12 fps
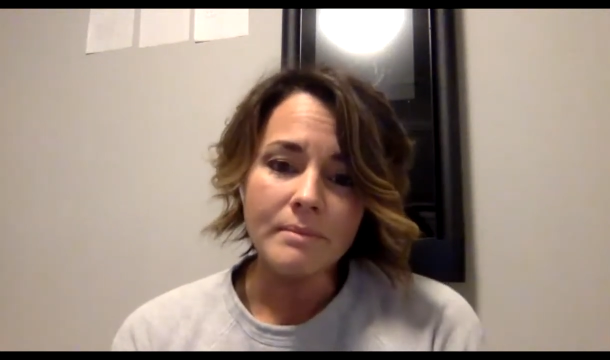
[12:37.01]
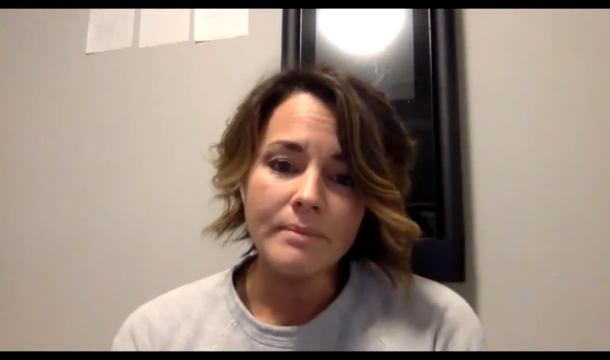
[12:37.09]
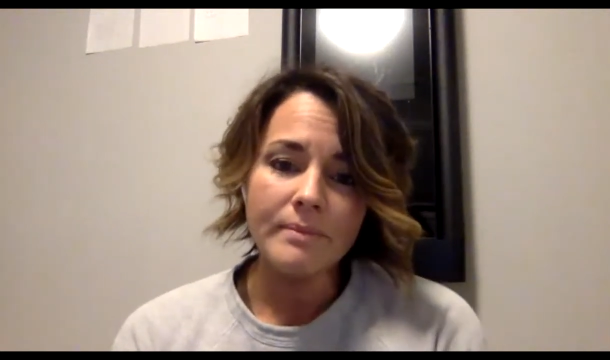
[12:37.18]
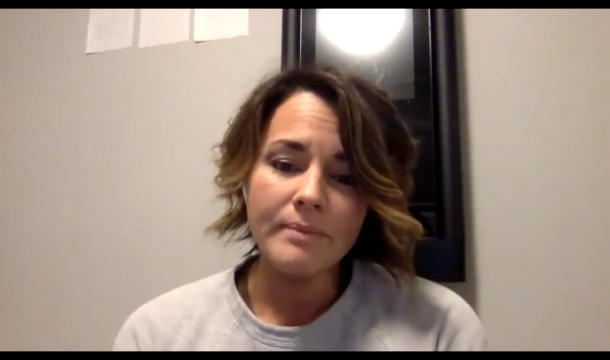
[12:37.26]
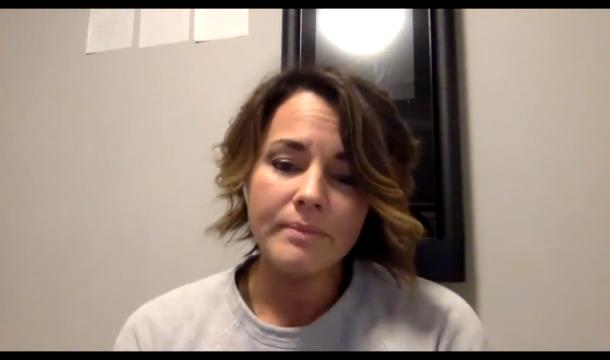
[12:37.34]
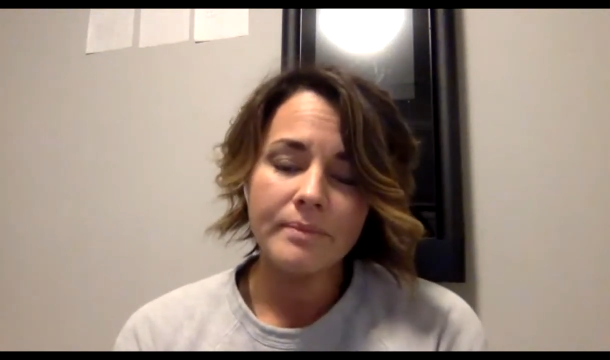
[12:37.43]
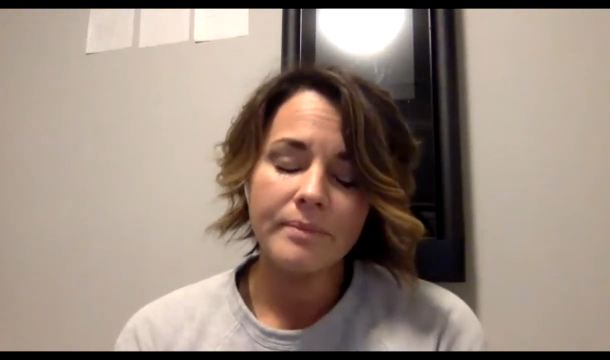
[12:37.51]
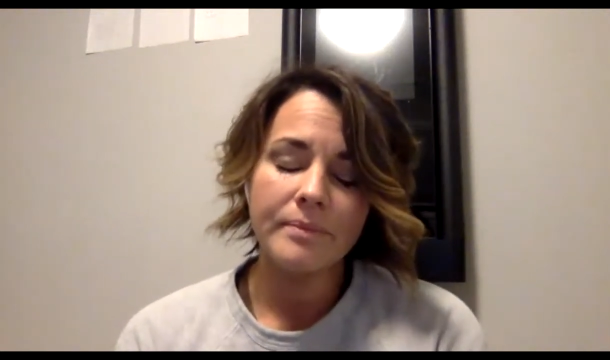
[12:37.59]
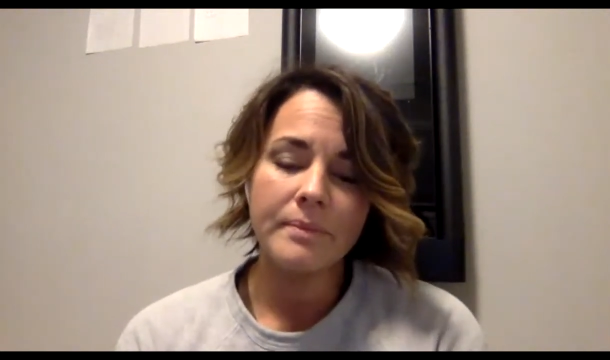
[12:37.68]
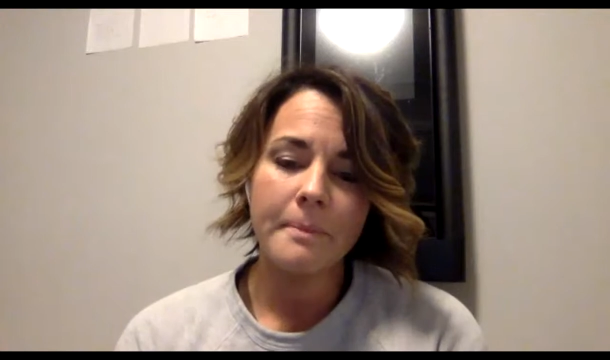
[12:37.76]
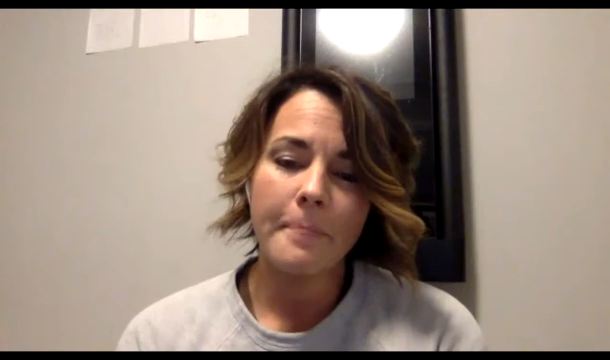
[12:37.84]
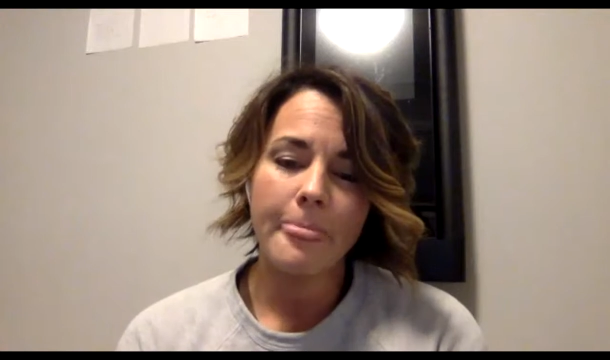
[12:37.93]

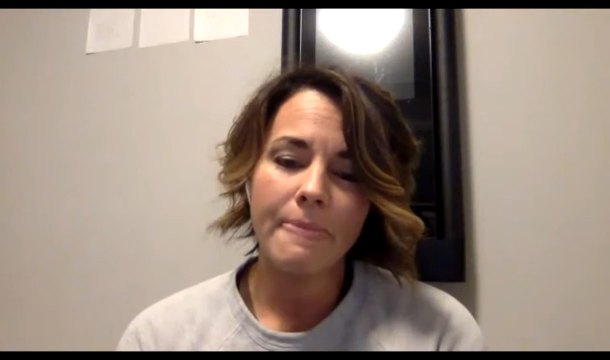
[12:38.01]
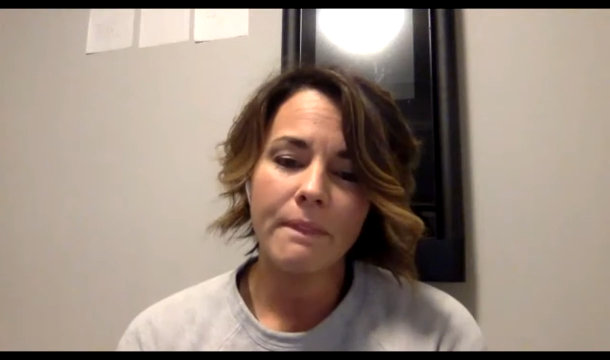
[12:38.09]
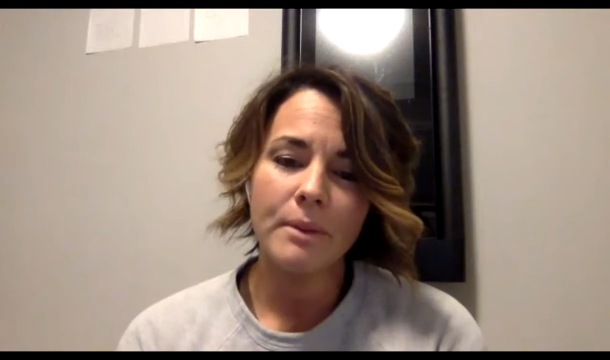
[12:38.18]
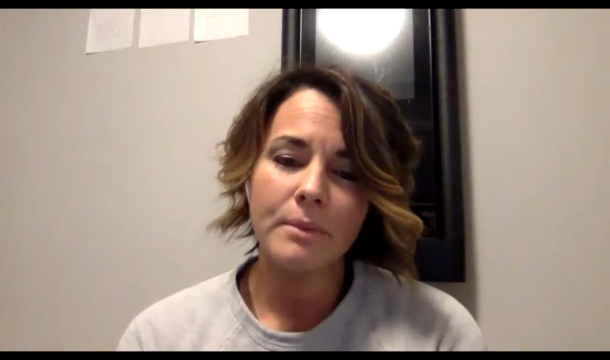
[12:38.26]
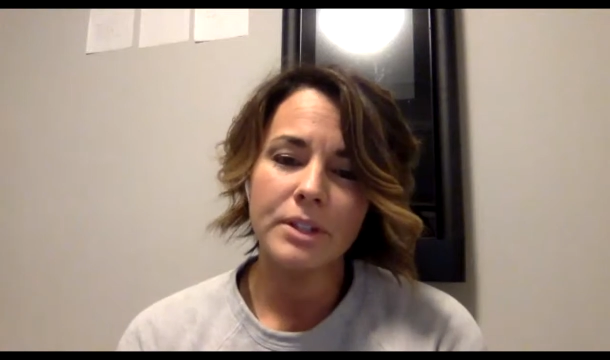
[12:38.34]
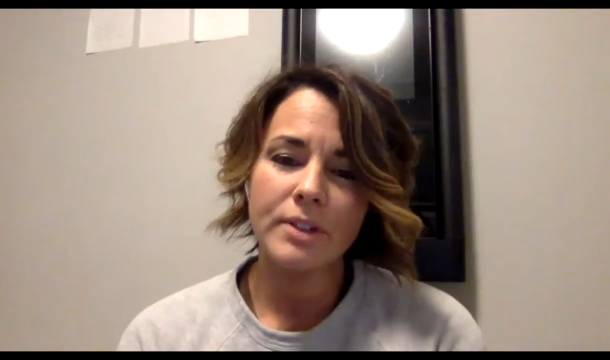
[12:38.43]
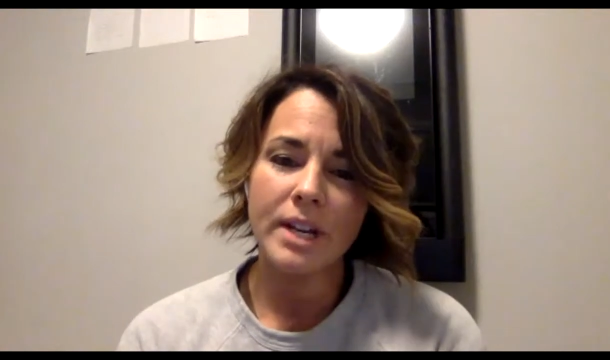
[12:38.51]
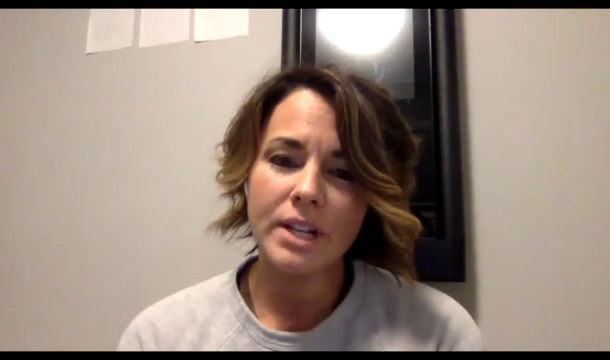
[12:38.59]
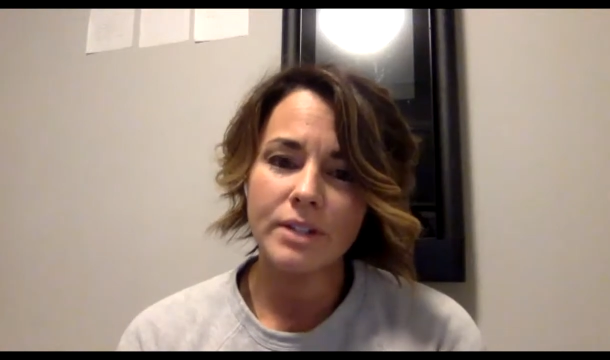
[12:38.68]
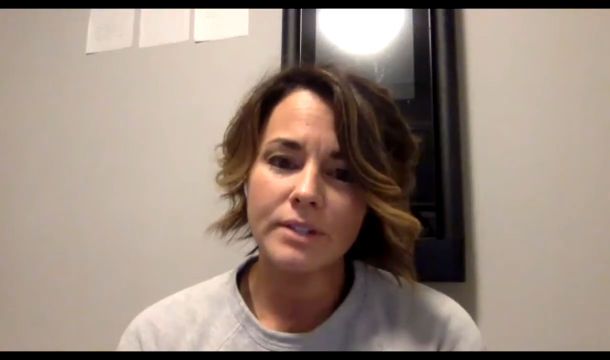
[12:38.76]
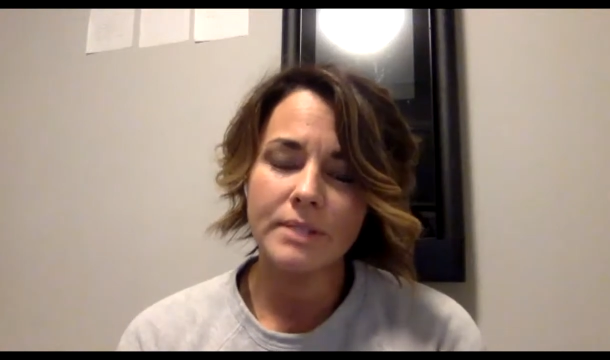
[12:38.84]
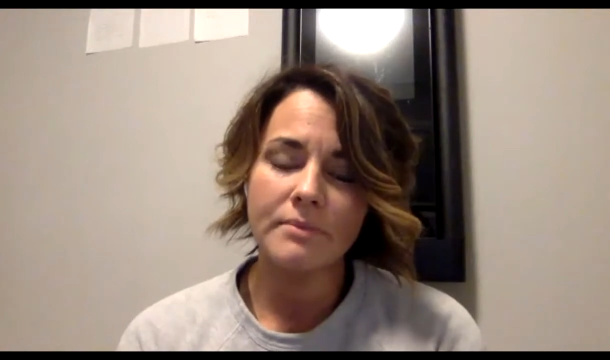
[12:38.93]
We try to
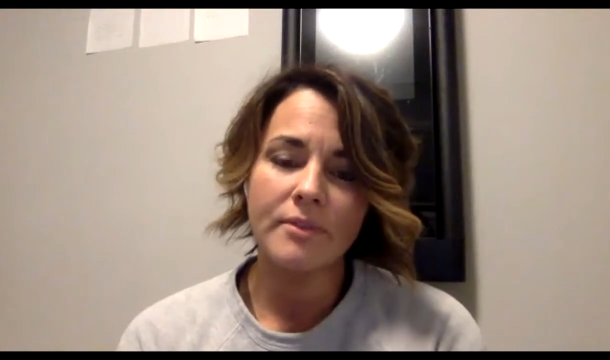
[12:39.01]
do some